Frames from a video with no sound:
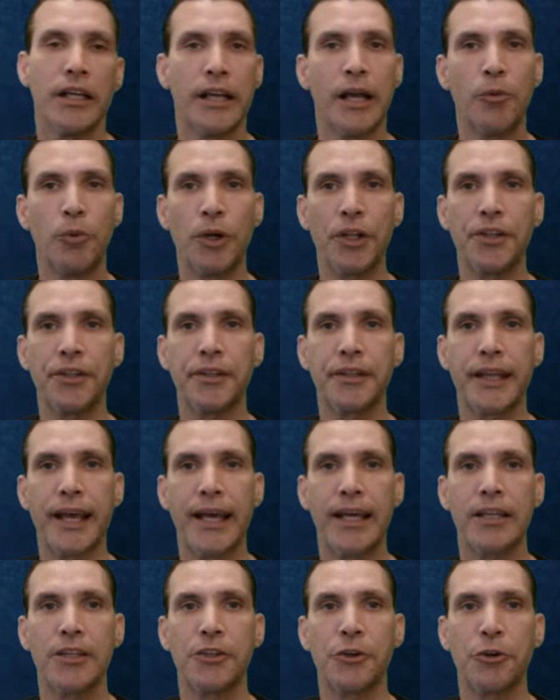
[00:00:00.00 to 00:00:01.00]
Now, what
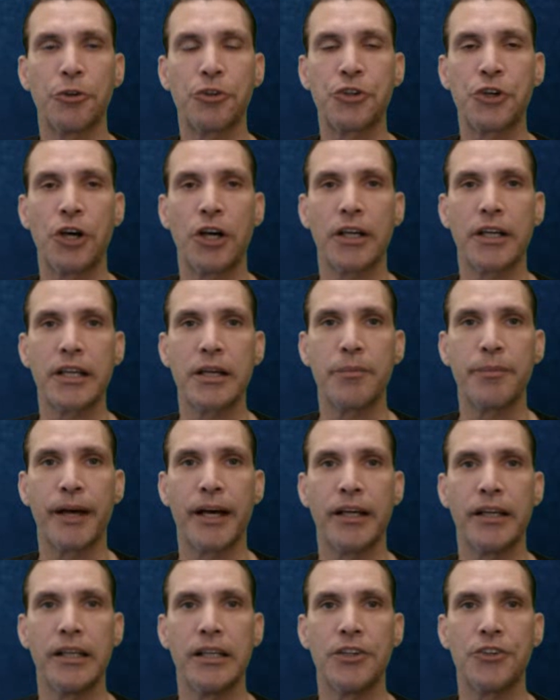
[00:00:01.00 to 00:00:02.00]
that they're talking
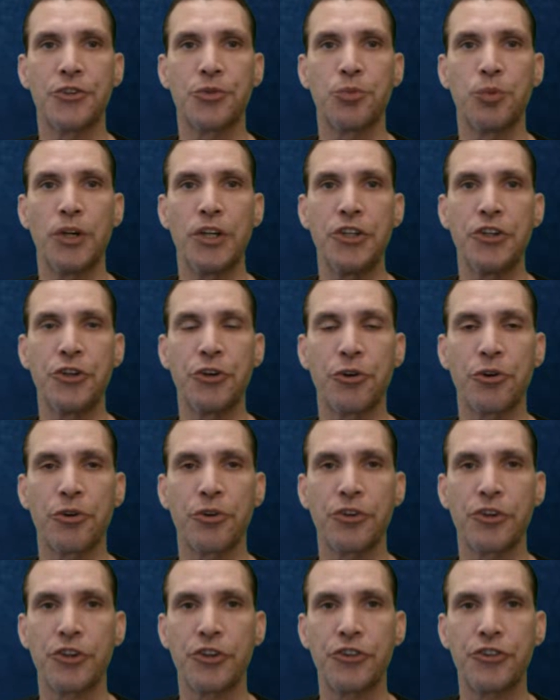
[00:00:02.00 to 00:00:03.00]
about is when
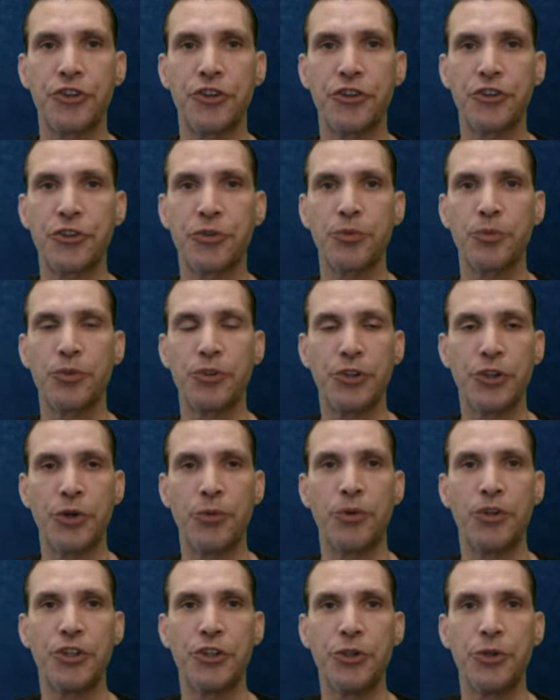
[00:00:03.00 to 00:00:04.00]
your system, you know,
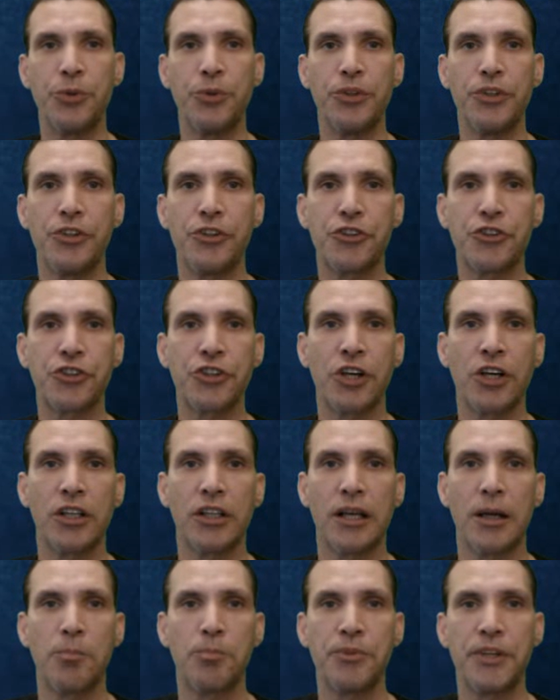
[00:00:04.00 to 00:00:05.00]
when you install
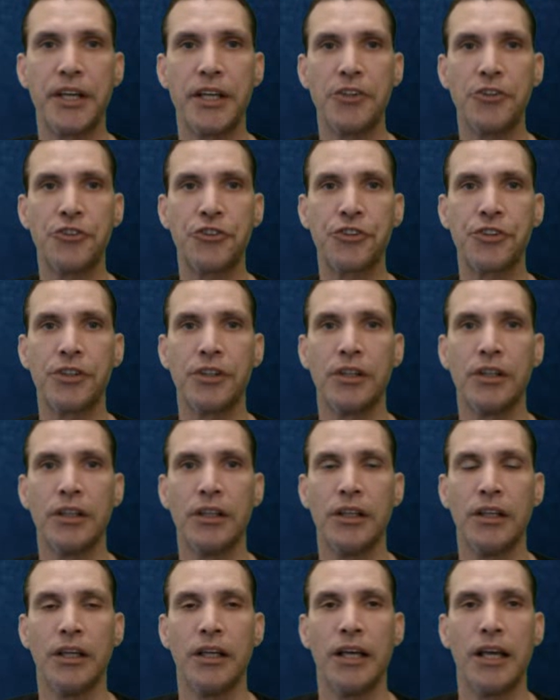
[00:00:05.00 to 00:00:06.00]
updates
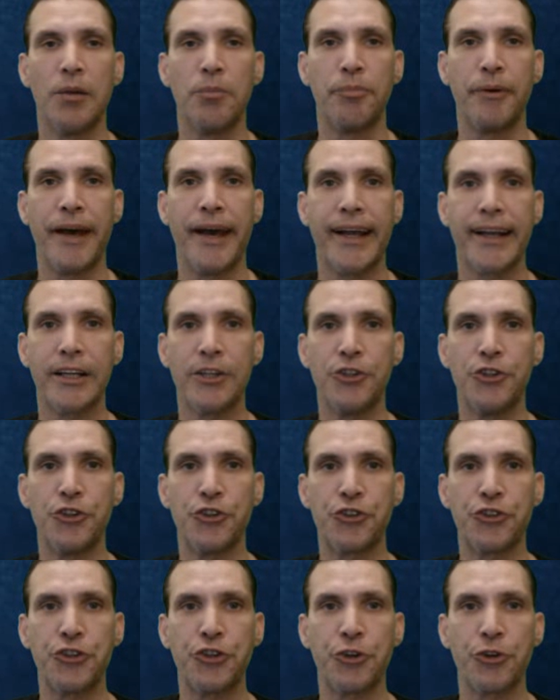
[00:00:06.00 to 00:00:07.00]
and
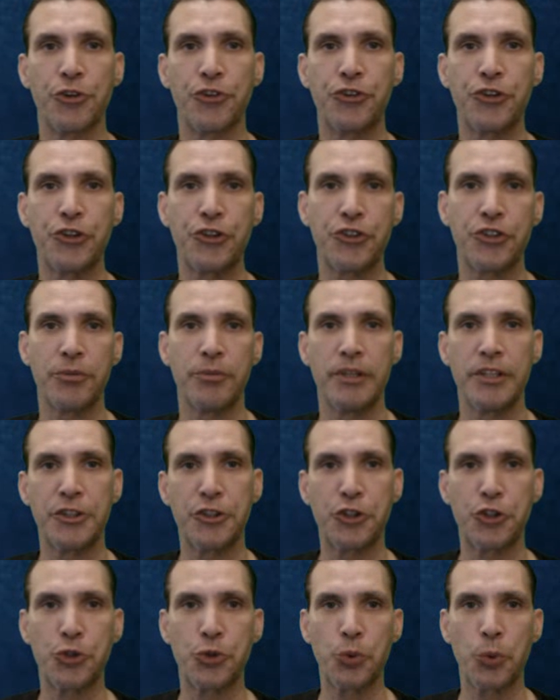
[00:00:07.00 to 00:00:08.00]
packages to your system,
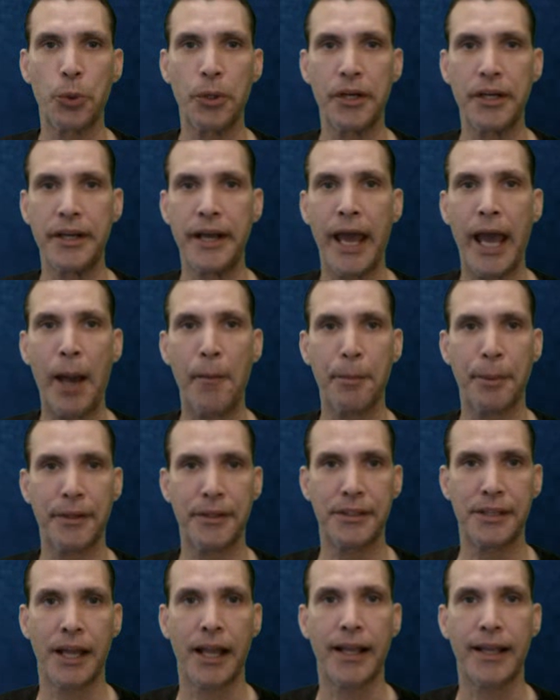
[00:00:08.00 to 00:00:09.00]
it's stored in
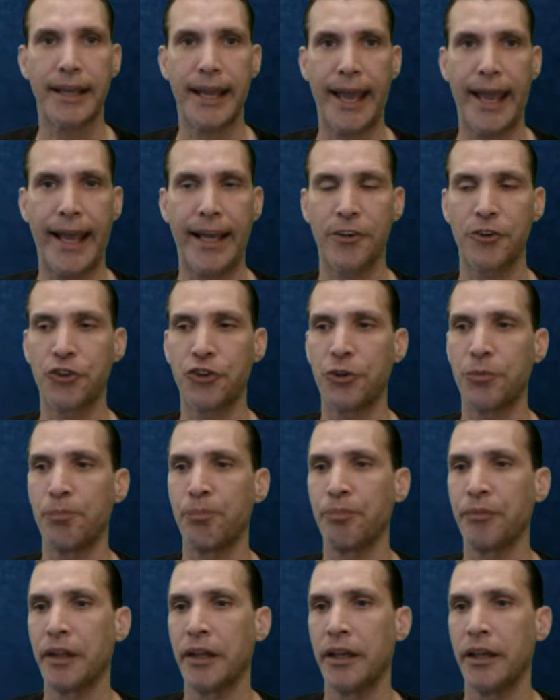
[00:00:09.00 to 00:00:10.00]
apt cache.
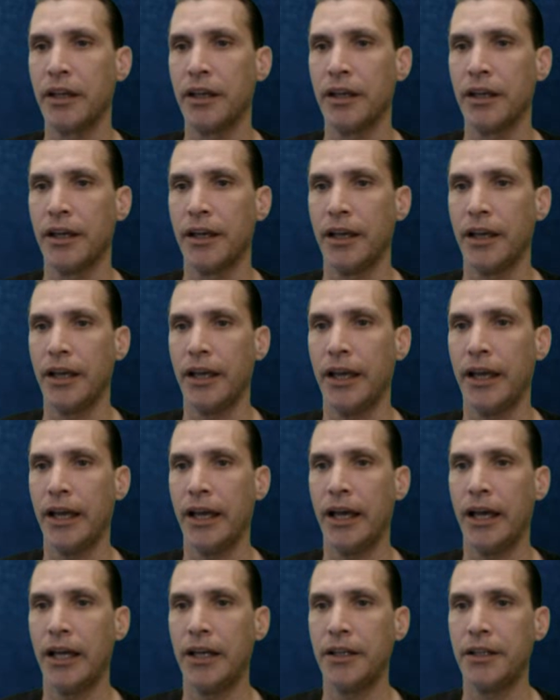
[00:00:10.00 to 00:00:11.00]

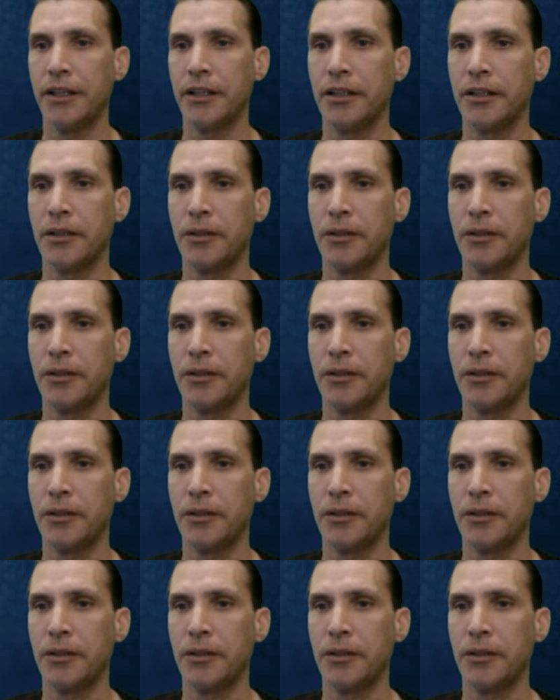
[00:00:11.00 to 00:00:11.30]
And